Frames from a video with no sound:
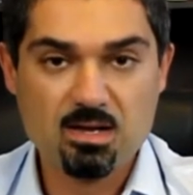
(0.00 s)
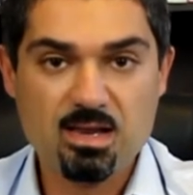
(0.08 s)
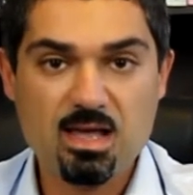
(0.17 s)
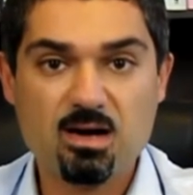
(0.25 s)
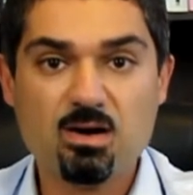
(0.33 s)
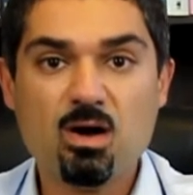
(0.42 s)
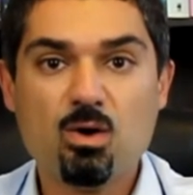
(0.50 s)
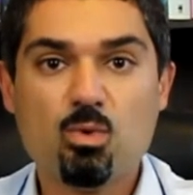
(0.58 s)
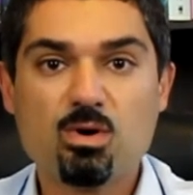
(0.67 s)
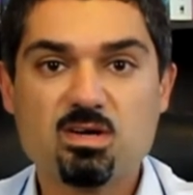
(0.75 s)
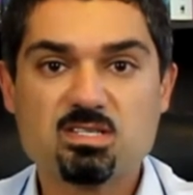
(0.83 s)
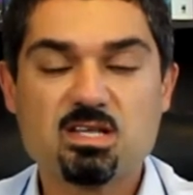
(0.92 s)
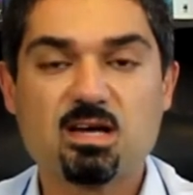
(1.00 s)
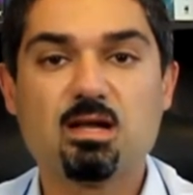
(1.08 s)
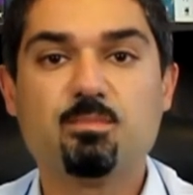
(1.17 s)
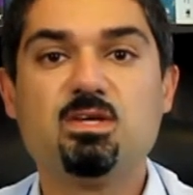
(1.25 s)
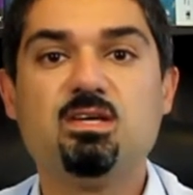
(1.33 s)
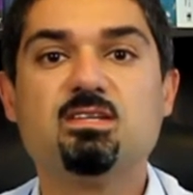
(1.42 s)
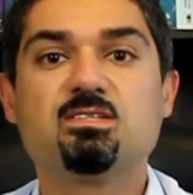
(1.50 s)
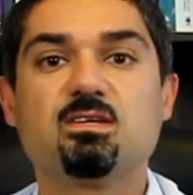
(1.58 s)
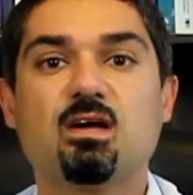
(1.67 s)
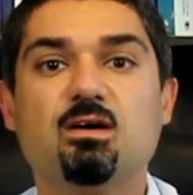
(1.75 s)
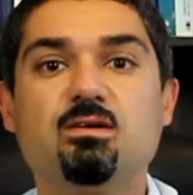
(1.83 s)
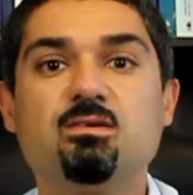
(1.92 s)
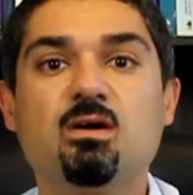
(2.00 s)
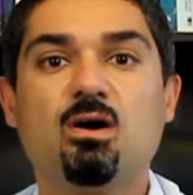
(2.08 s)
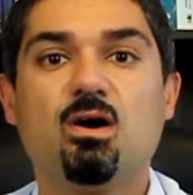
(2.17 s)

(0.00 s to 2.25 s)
Now, when I started up years ago,